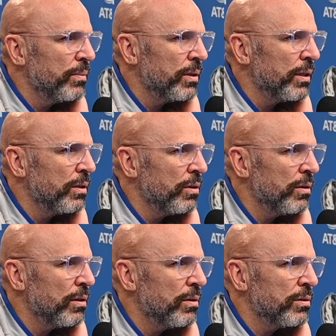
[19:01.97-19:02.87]
Again, your
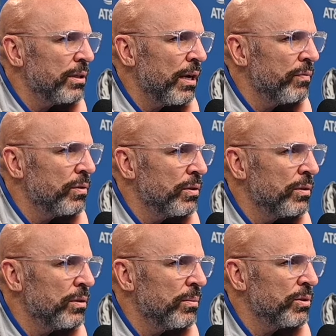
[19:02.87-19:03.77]
leaders have to
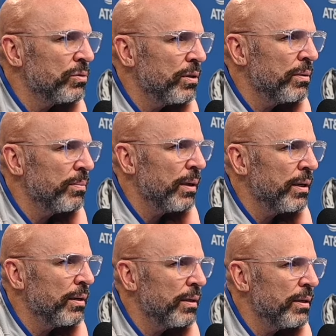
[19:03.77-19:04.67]
demonstrate
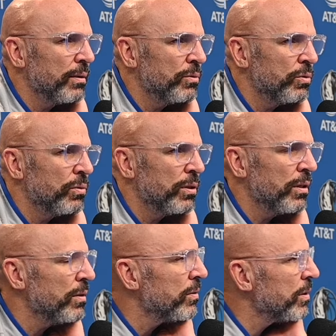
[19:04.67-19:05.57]
by doing the
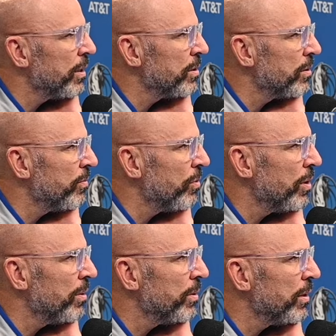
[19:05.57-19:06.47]
little things for
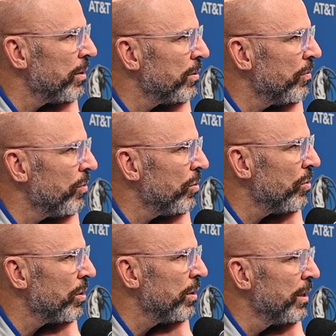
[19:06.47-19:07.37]
him to get on the
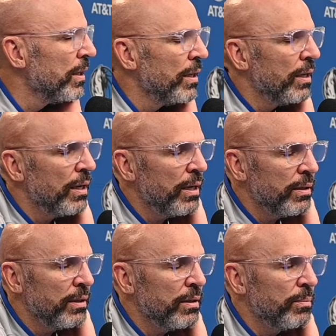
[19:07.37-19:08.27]
floor.
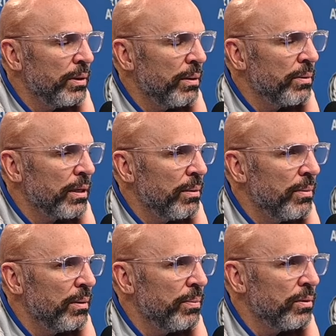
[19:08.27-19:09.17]
And then to be able to come
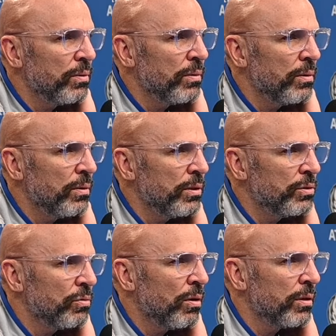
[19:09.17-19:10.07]
up and, you know, he's
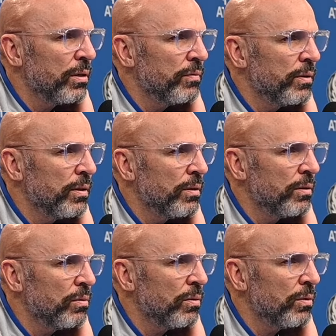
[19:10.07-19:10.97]
strong enough to
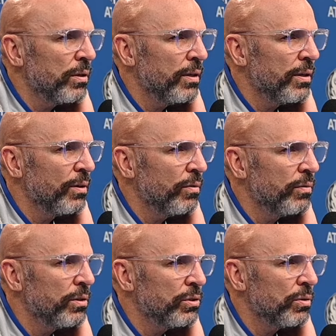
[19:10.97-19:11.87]
throw the
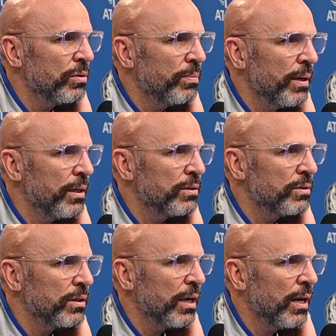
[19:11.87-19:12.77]
over-the-shoulder pass
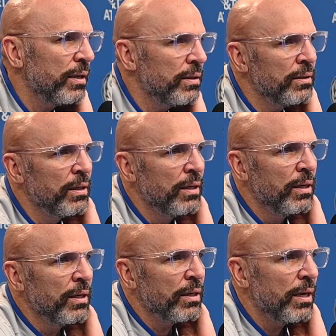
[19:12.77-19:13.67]
to Kai, and then
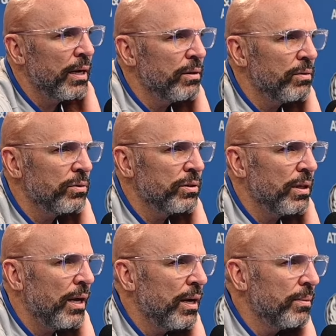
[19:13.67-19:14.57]
Kai throws a
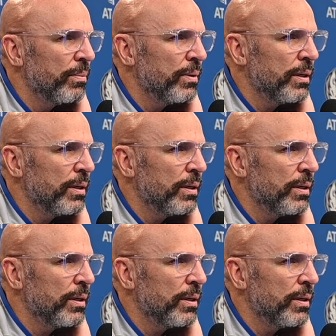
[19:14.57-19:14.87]
lob.